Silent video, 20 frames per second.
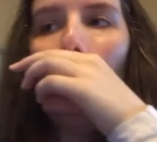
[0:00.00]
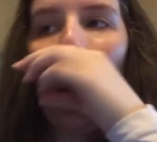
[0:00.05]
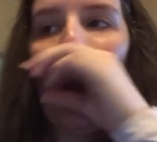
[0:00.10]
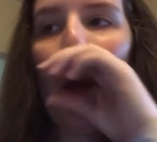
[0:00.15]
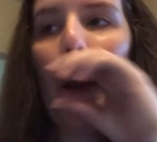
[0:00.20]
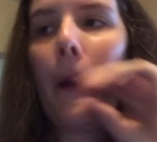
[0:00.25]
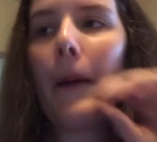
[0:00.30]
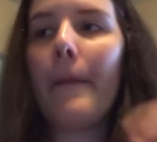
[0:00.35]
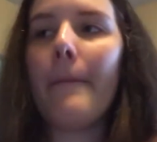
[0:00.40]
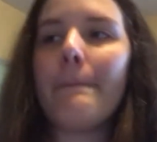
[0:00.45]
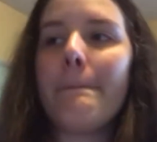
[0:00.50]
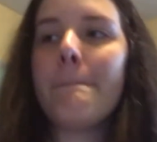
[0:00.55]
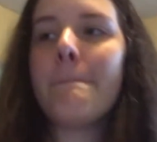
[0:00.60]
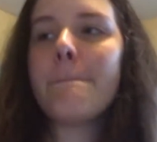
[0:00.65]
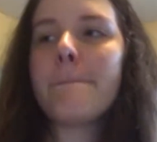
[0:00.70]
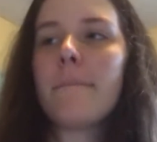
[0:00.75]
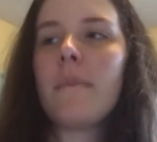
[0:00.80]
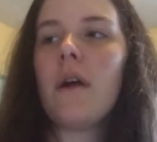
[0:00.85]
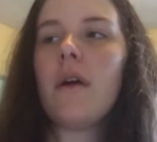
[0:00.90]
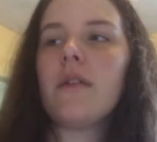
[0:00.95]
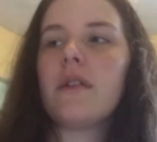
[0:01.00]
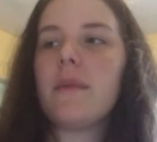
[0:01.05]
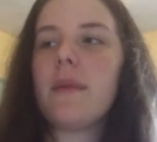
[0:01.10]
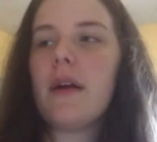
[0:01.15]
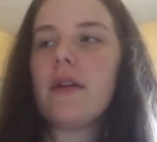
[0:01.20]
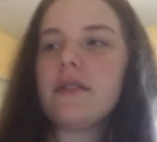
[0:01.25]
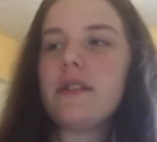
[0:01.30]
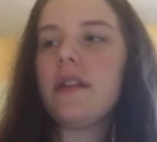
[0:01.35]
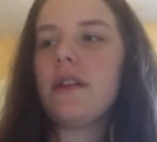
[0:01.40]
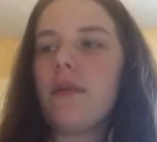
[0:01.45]
Um, oh, the
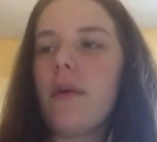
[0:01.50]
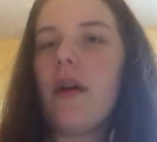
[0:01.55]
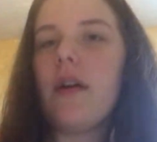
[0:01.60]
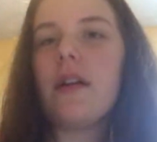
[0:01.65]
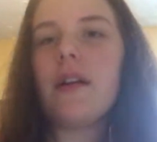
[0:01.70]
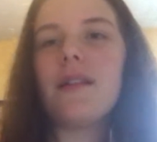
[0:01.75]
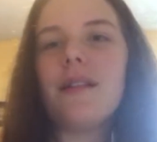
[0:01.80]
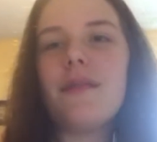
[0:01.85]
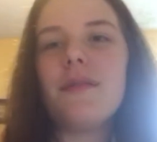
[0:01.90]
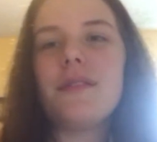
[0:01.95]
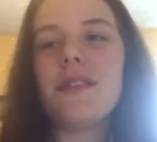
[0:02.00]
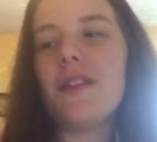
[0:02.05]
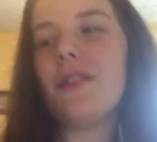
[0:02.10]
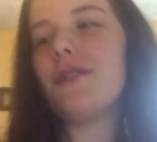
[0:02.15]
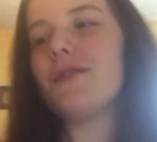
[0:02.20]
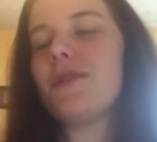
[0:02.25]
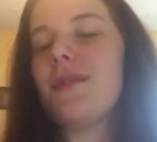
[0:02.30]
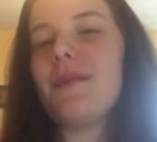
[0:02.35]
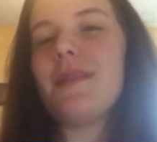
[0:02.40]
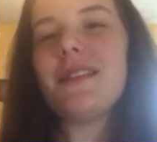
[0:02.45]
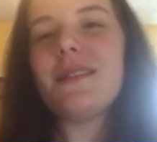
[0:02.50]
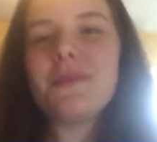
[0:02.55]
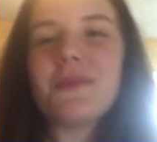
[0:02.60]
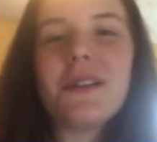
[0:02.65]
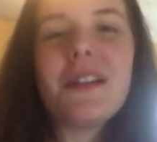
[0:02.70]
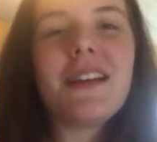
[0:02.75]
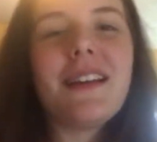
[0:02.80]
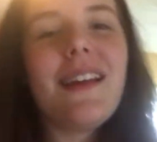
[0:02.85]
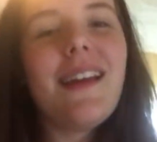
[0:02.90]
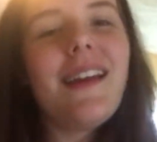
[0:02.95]
power did go out here, it was thunderstorming this morning.